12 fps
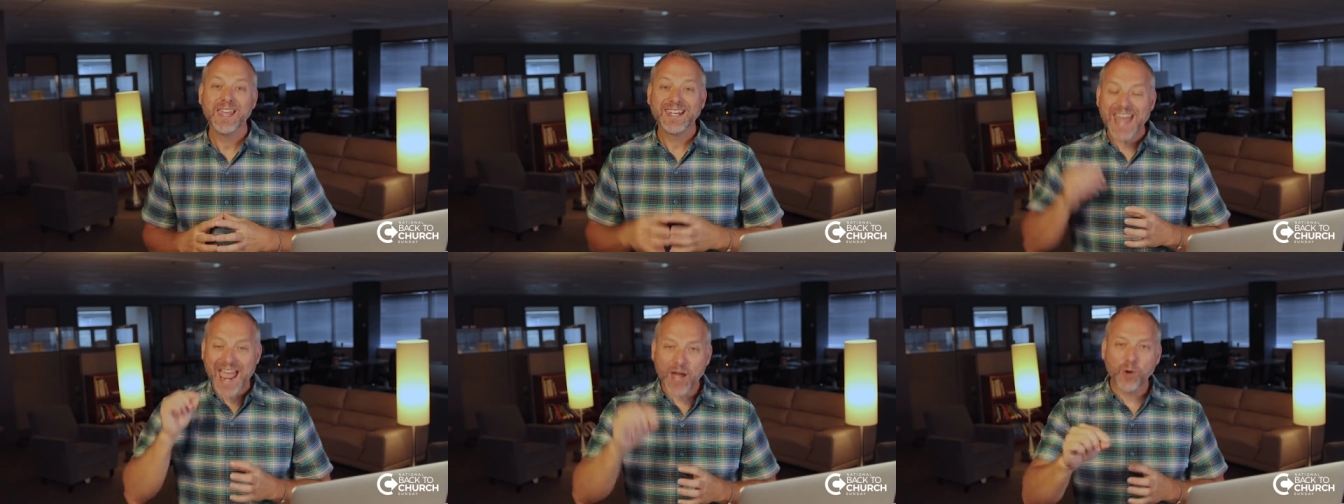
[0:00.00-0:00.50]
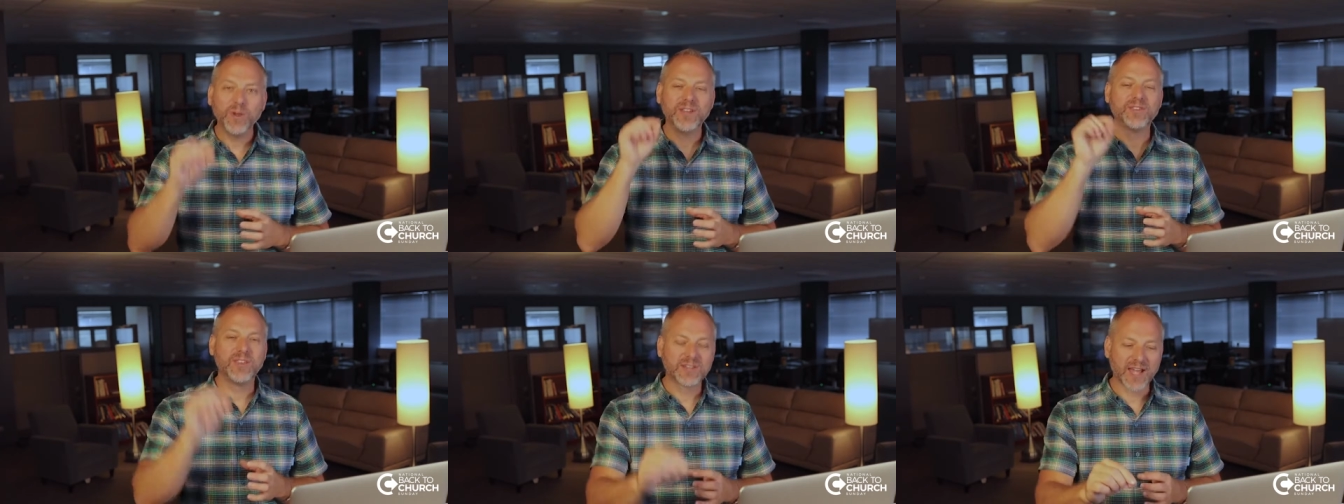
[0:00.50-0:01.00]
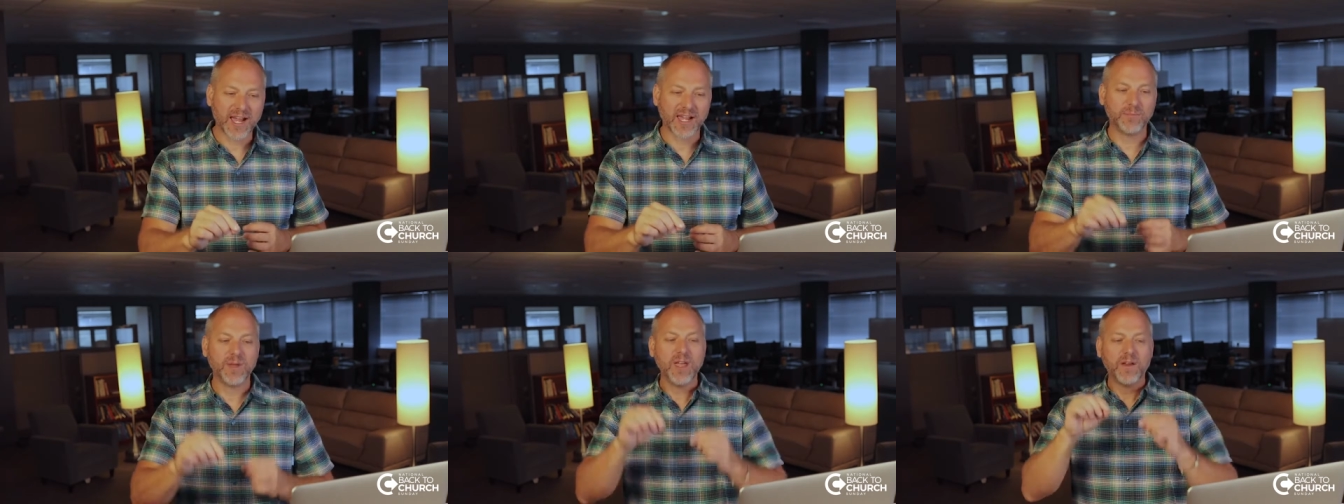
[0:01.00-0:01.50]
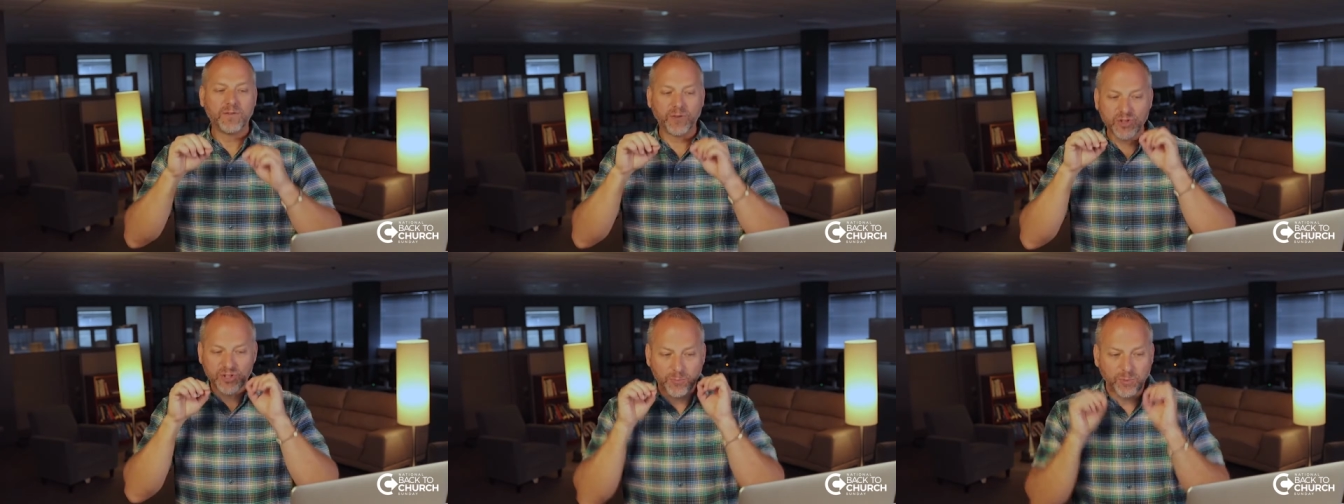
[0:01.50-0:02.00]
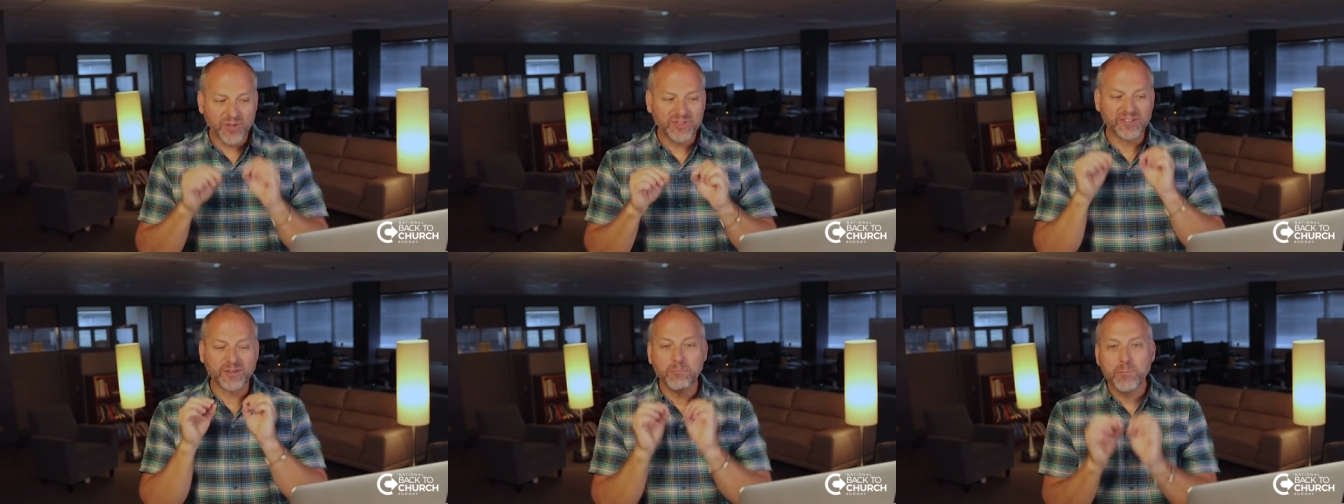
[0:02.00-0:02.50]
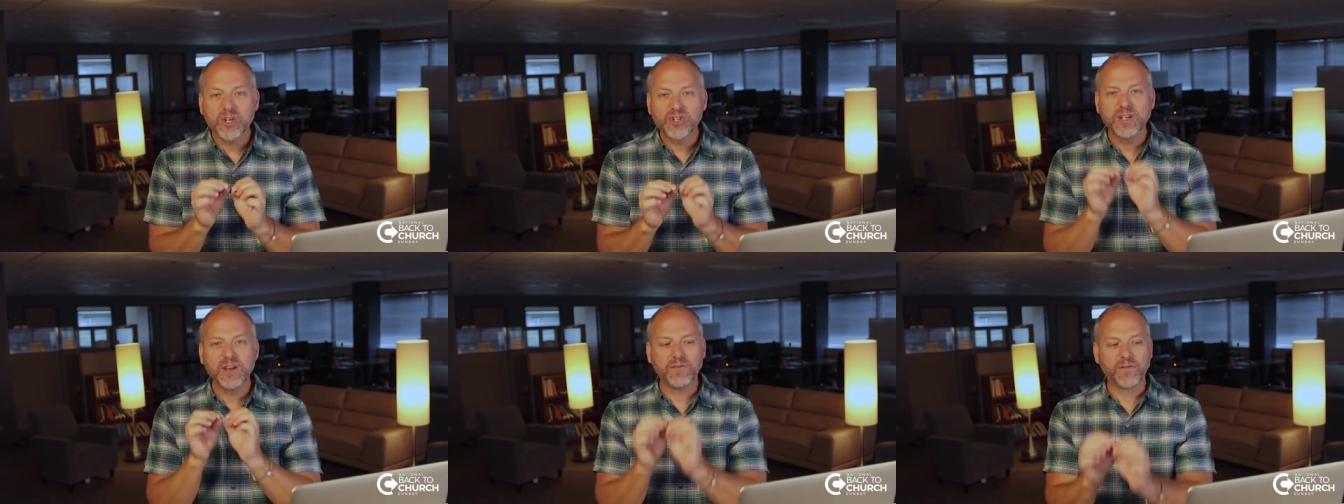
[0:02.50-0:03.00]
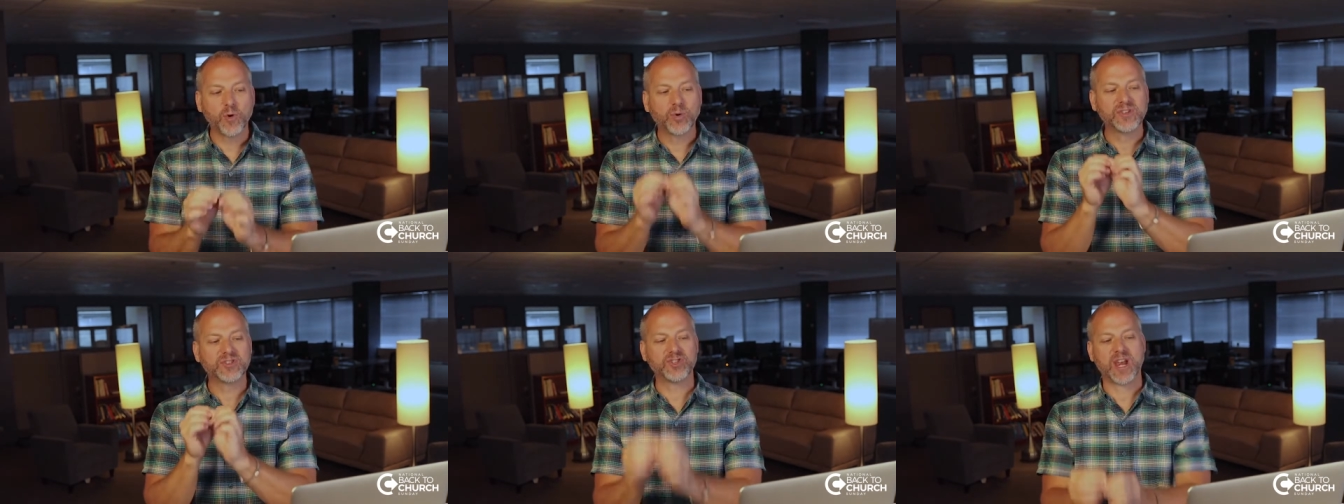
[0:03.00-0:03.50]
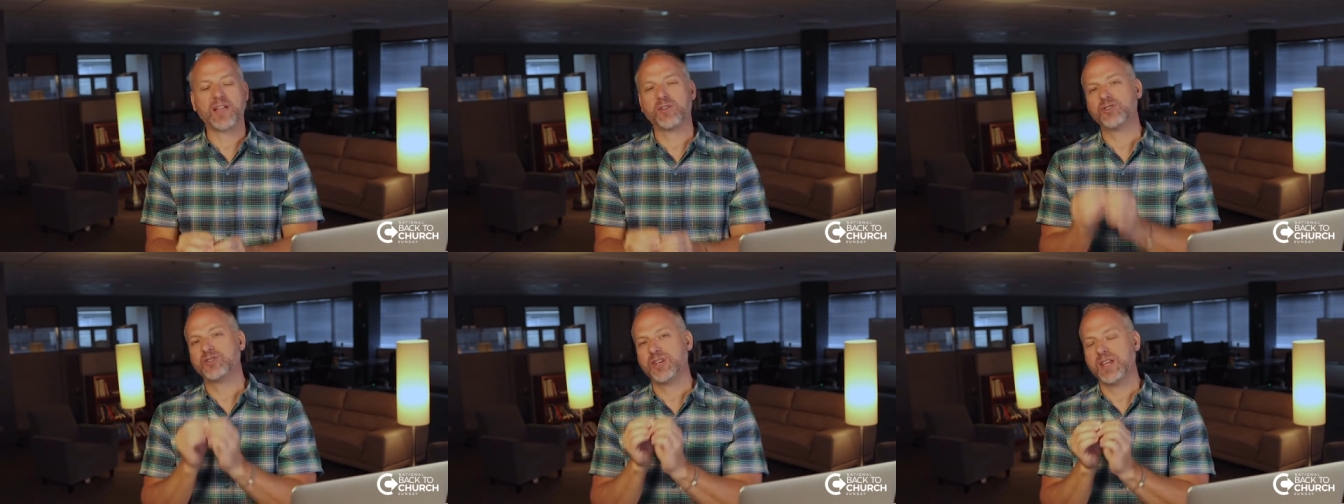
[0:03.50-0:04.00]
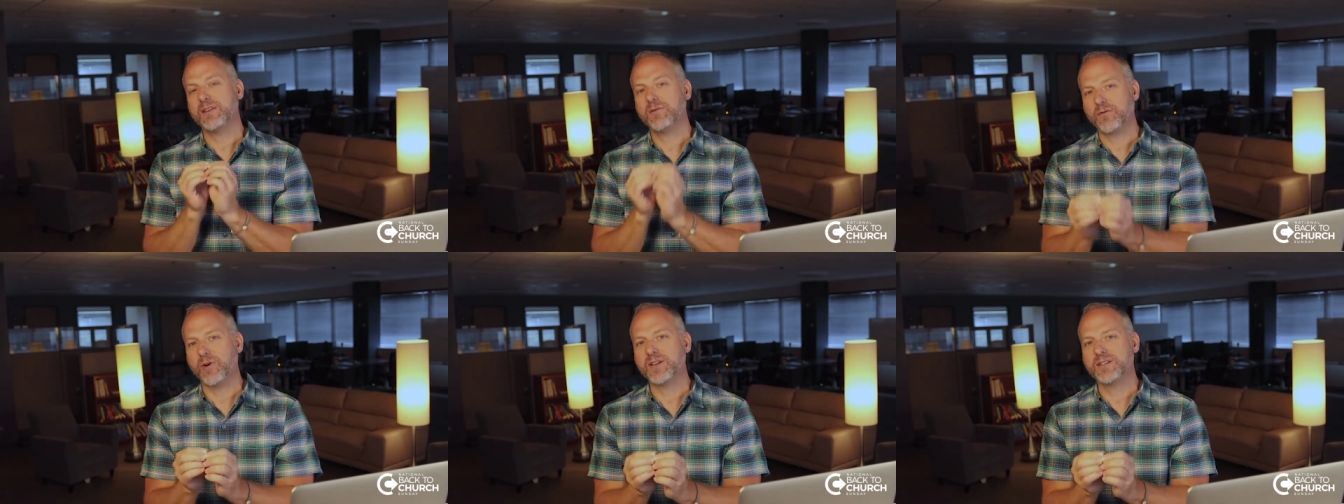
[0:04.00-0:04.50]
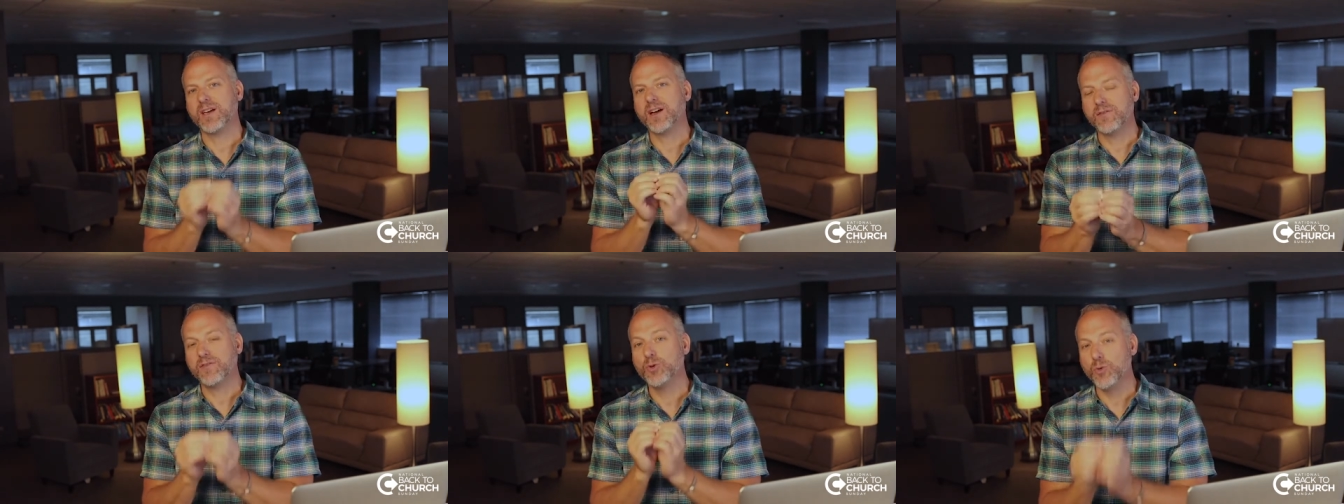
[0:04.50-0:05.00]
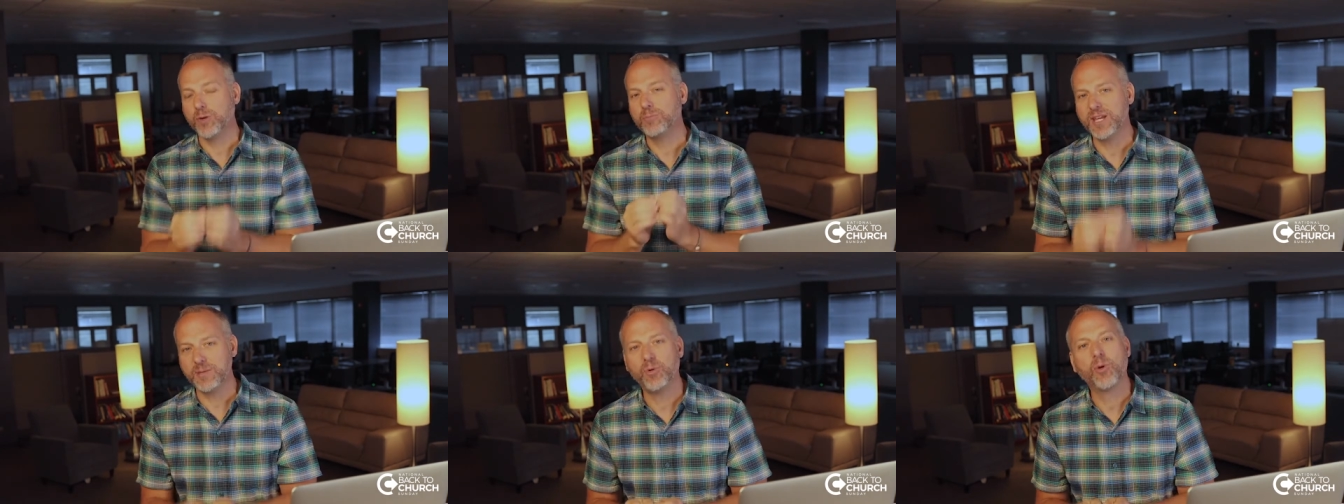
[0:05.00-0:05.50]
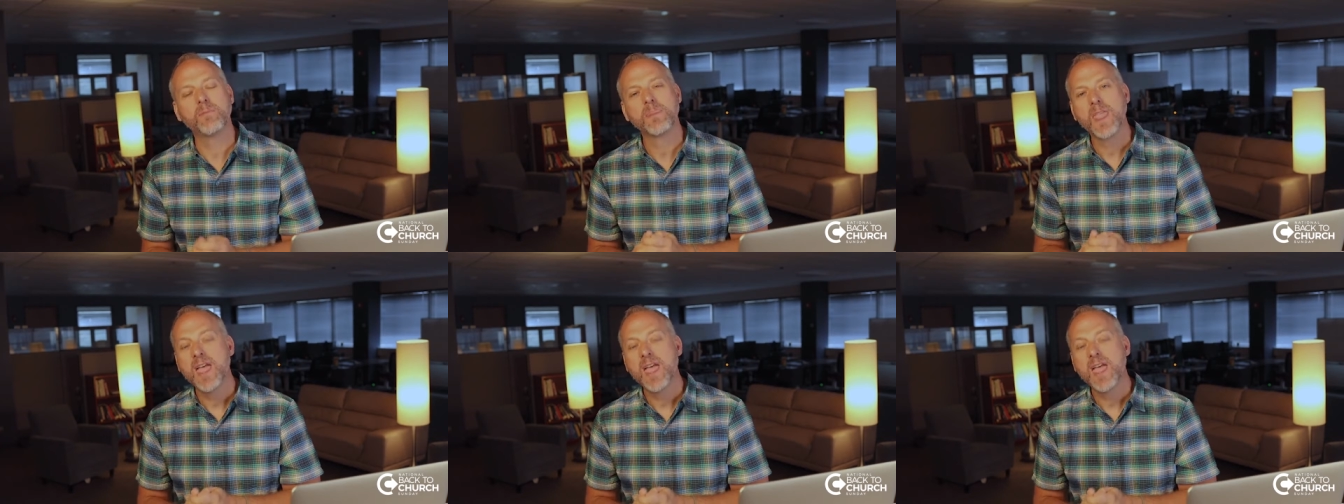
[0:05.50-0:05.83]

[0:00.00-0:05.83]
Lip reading: Now is the time for you to put this mission-focused challenge in front of your people.